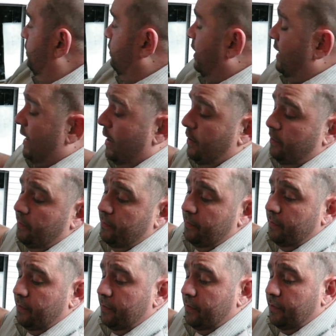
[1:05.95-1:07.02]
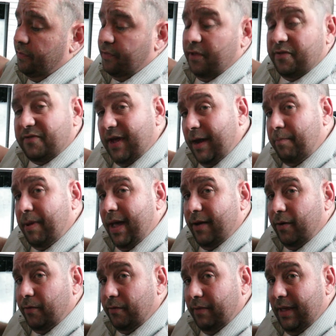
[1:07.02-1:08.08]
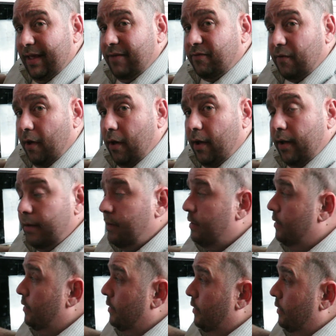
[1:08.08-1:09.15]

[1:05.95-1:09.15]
Right now, the side panel is on,